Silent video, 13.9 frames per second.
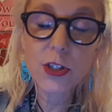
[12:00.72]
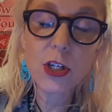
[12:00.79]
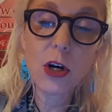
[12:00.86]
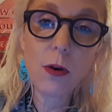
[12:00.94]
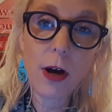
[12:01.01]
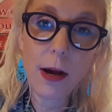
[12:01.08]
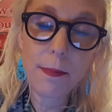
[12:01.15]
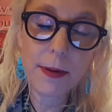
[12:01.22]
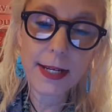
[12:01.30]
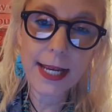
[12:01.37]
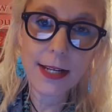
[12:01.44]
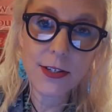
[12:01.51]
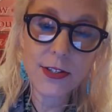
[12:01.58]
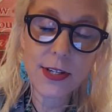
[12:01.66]
to go up
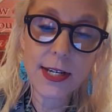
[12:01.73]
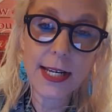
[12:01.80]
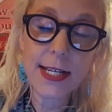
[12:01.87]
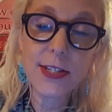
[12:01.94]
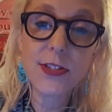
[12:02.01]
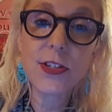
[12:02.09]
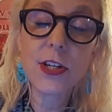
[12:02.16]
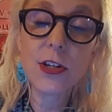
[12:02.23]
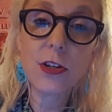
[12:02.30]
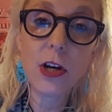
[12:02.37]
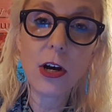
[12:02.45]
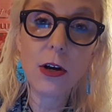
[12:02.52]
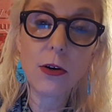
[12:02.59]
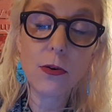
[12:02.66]
against it is to
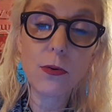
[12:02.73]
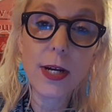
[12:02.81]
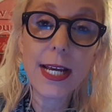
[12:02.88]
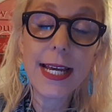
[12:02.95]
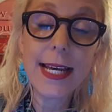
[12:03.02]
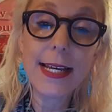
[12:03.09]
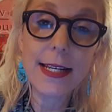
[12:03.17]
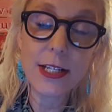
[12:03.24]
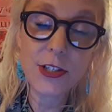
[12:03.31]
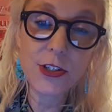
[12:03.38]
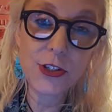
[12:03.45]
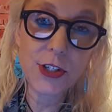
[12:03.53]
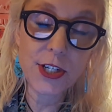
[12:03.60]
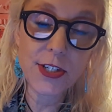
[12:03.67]
know it
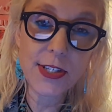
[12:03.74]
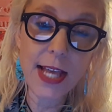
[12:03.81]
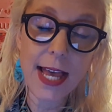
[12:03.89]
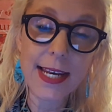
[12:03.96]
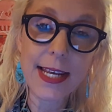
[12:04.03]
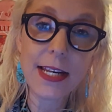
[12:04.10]
is just that.